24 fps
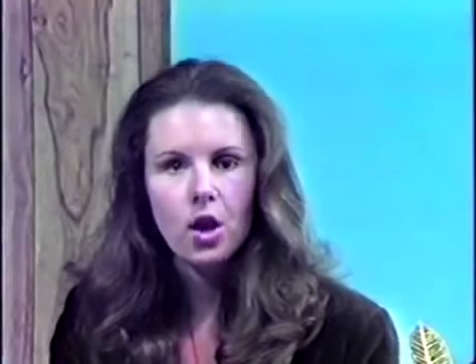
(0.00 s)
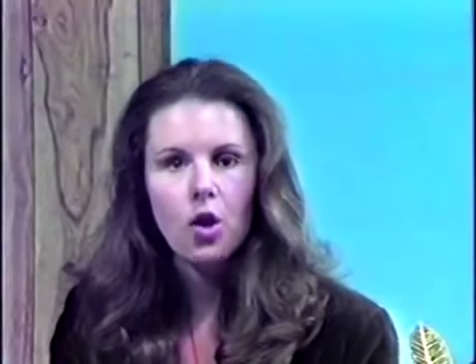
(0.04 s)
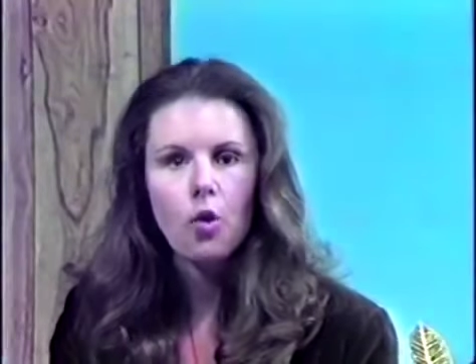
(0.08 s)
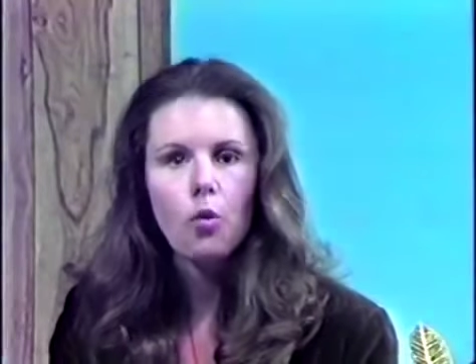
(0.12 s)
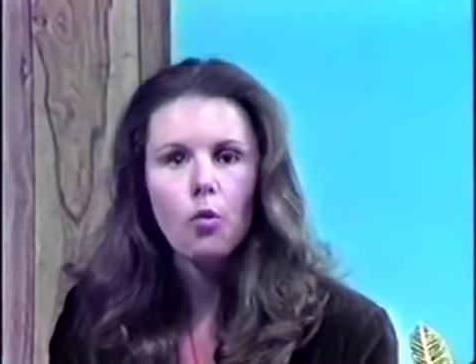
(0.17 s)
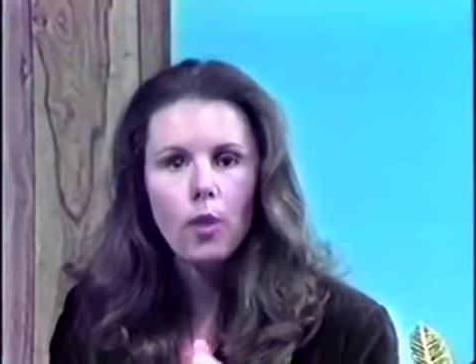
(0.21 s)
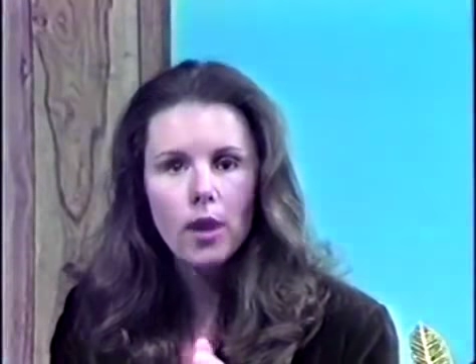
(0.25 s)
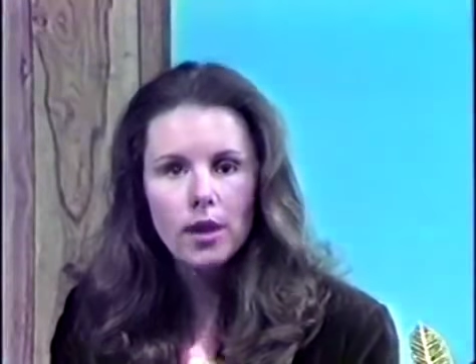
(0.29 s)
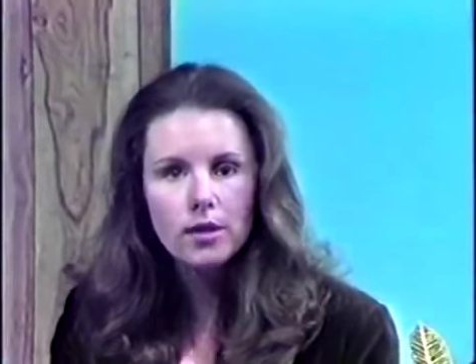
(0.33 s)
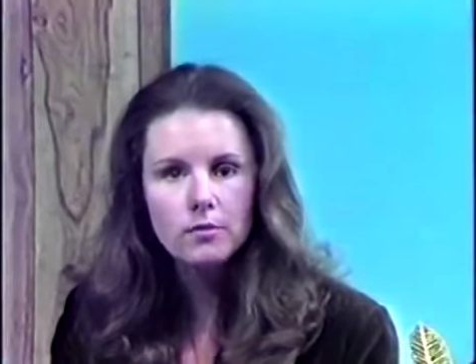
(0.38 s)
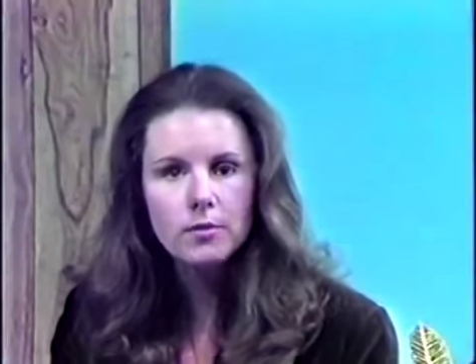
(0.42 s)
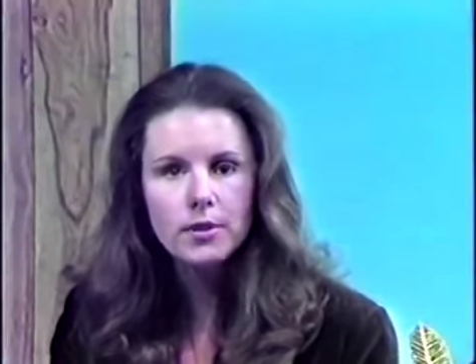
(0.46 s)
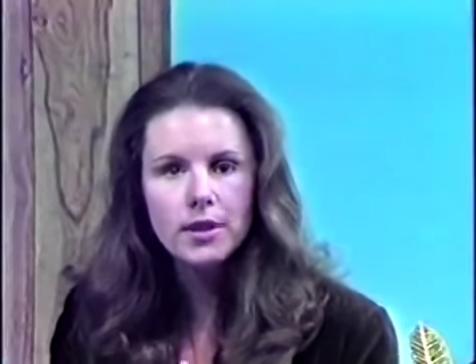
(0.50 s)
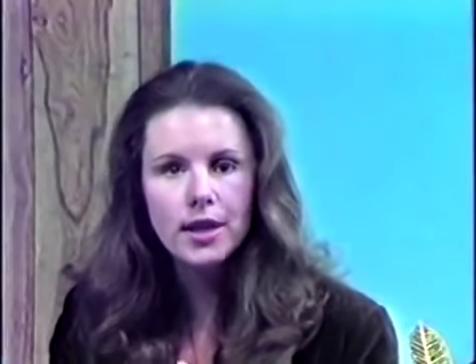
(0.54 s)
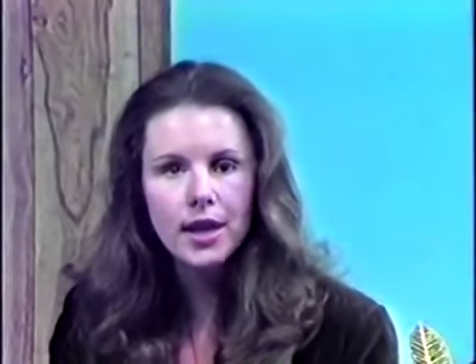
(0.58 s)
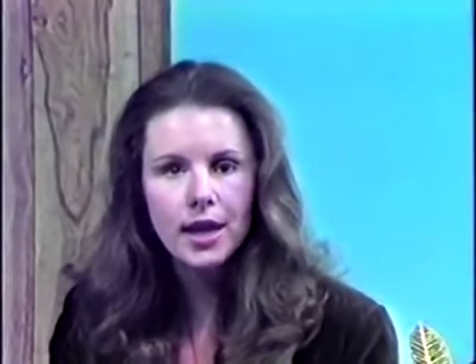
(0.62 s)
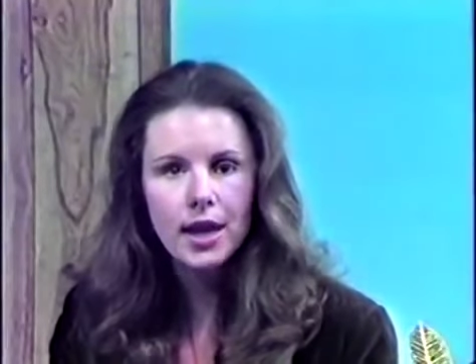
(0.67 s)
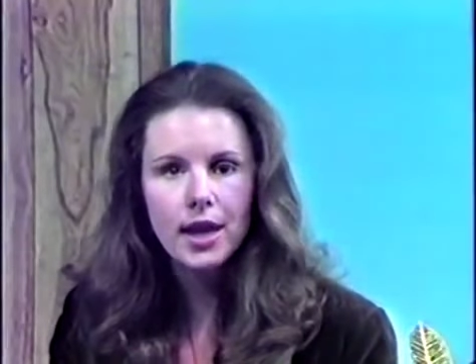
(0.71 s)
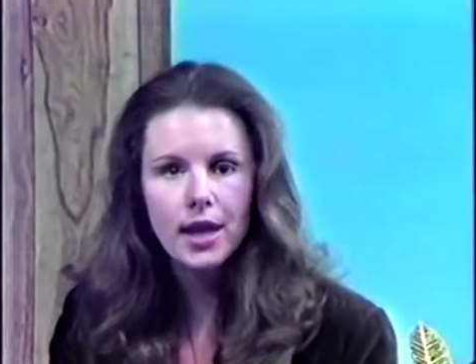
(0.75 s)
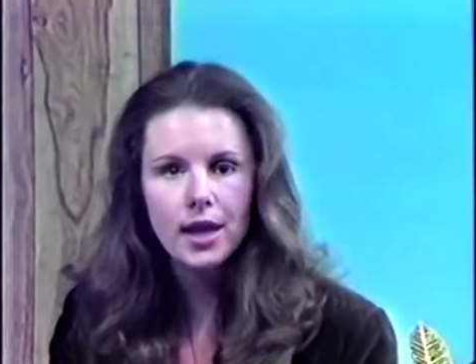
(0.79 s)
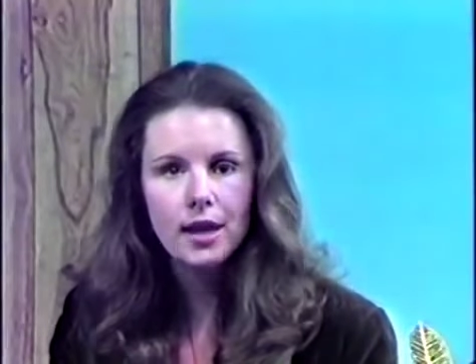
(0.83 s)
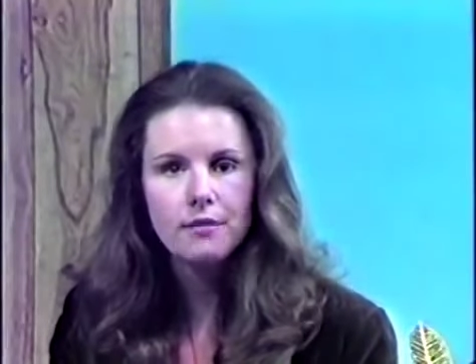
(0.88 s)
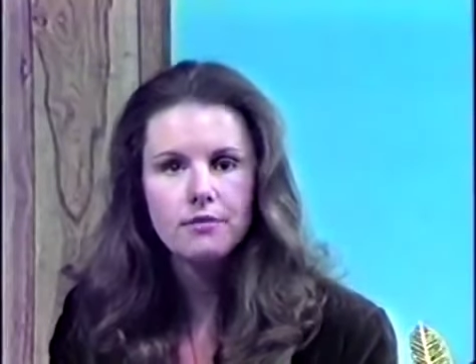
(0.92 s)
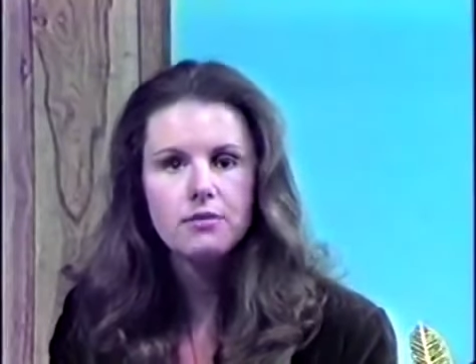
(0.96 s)
when we
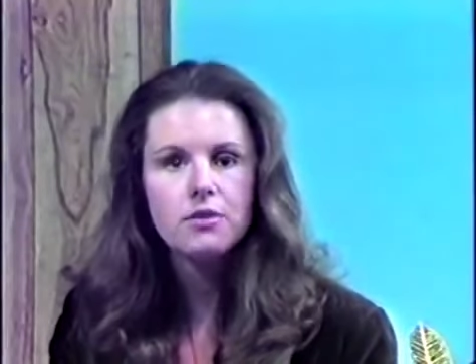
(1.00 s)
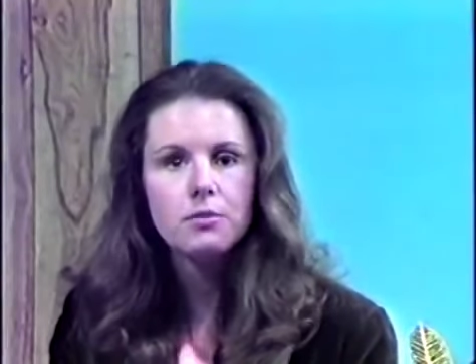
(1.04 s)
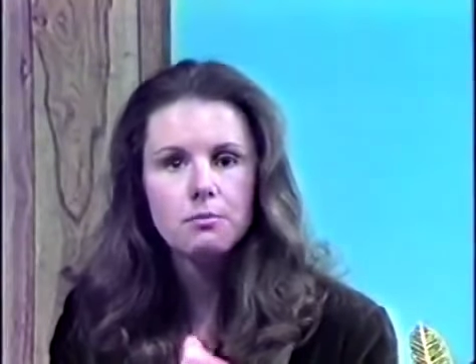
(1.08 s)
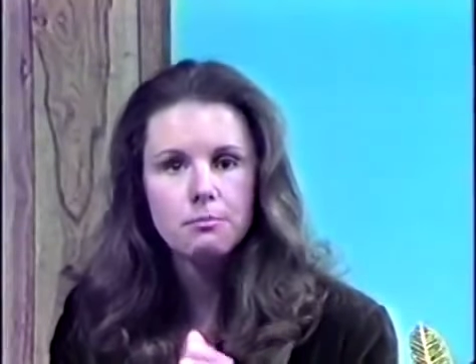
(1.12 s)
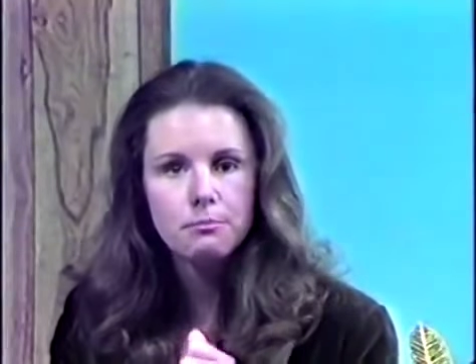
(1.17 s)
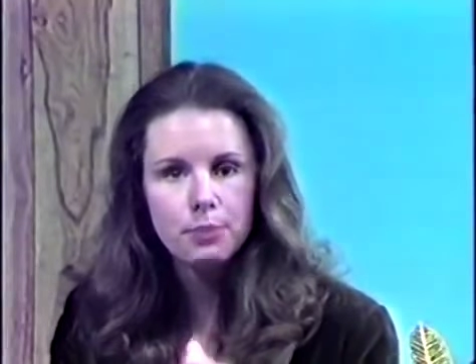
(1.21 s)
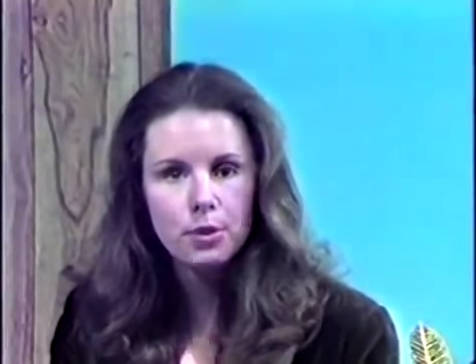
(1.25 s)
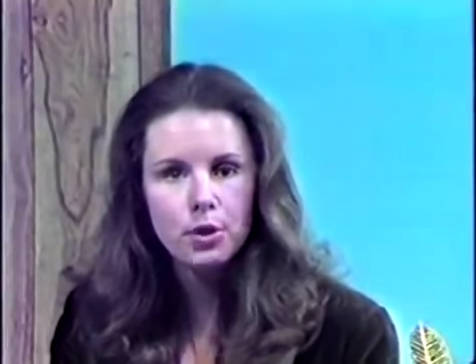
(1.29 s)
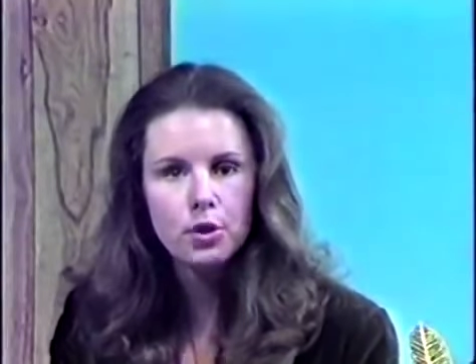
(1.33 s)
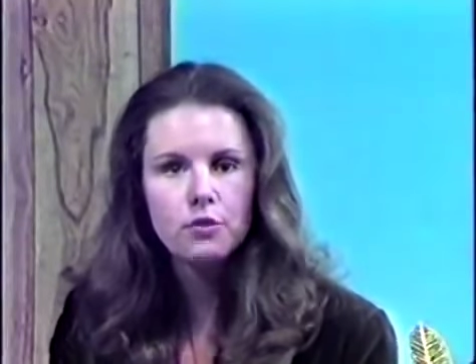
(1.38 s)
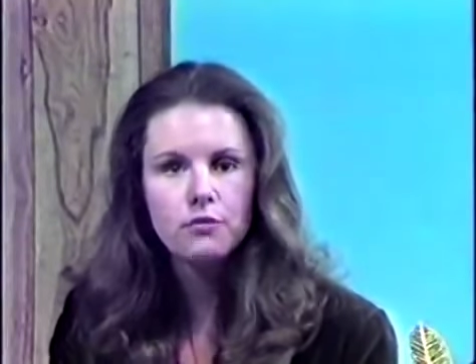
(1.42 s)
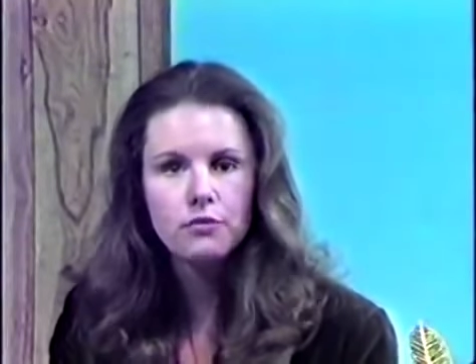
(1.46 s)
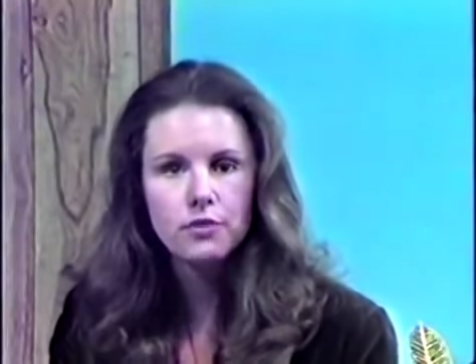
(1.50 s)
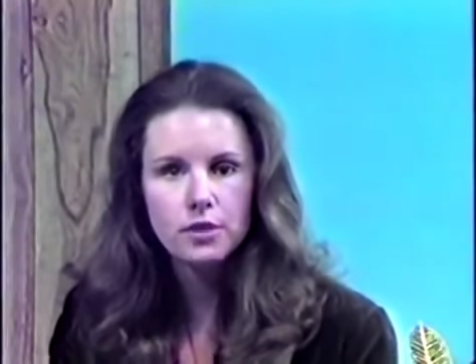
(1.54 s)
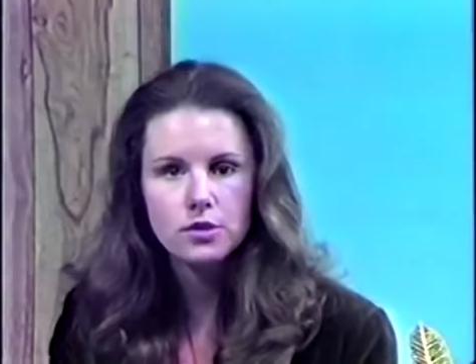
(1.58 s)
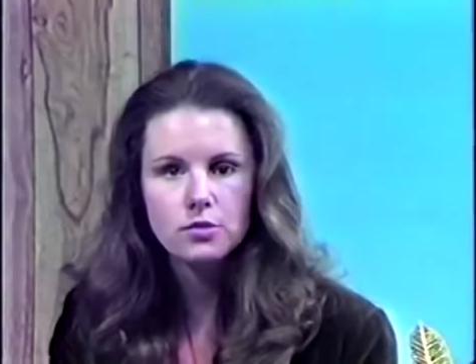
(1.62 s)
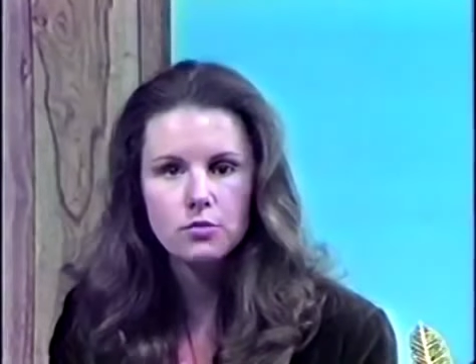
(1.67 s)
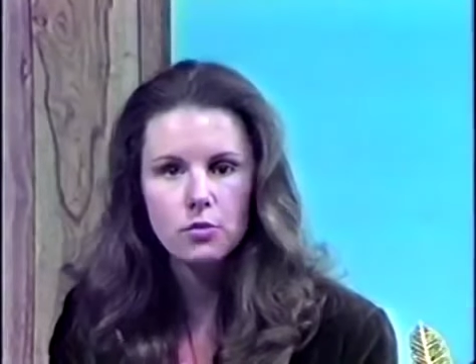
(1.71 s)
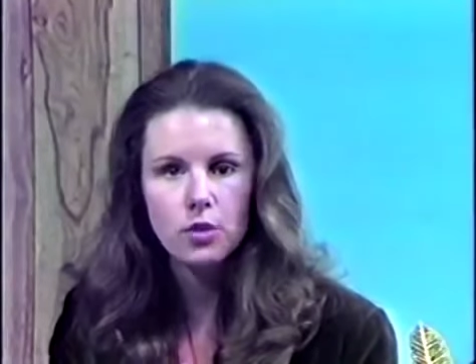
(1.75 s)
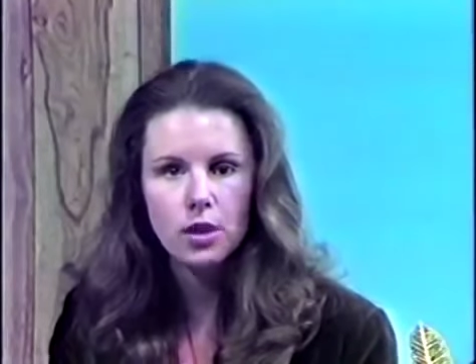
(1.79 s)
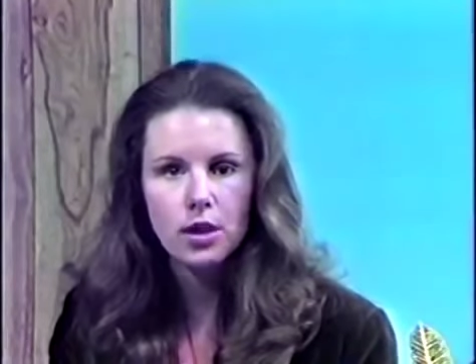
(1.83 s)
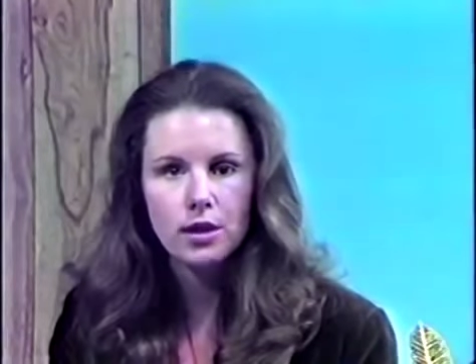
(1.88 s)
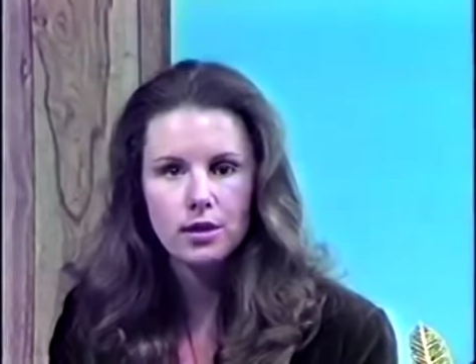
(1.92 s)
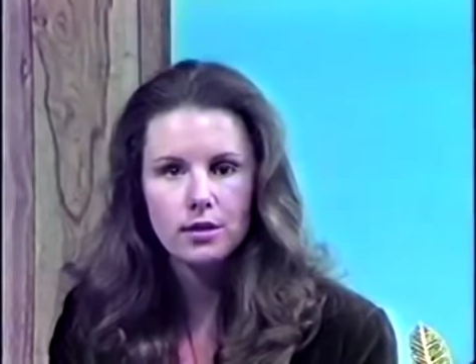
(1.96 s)
have the perfect
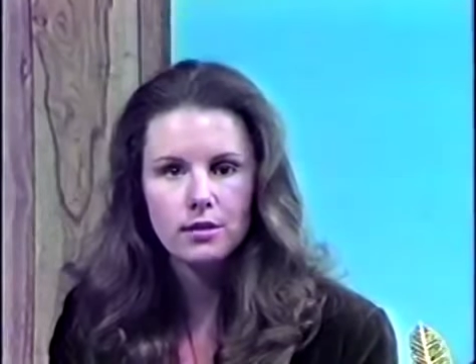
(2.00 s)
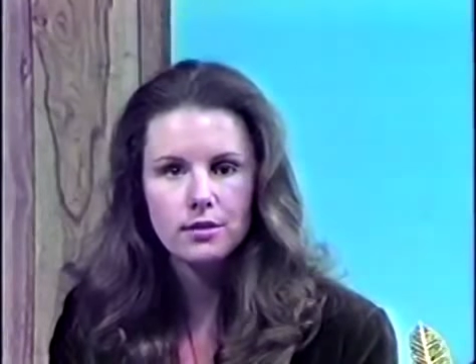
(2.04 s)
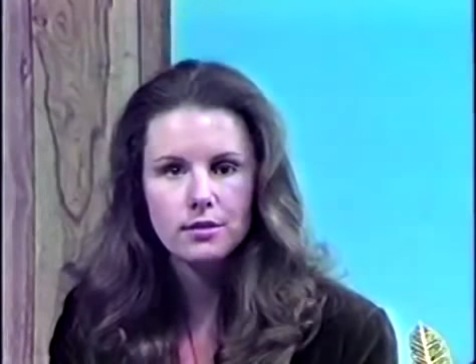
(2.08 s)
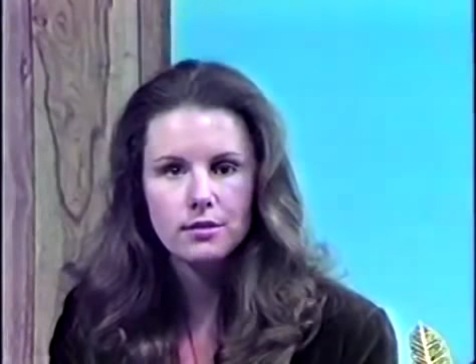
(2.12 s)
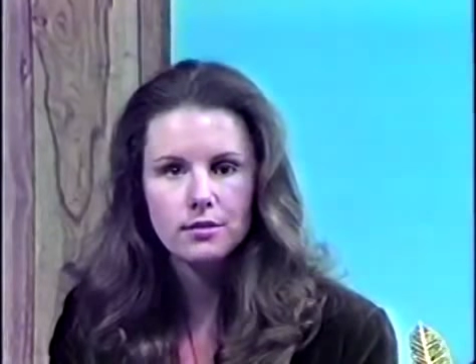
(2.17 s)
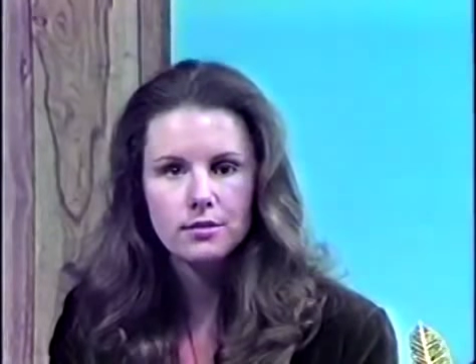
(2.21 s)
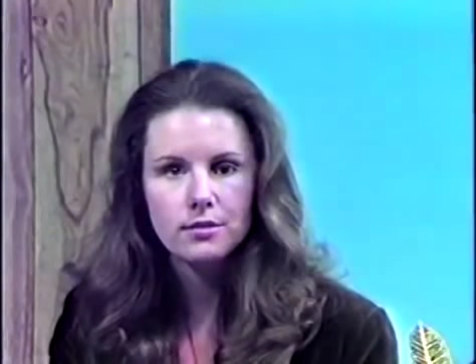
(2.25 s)
one.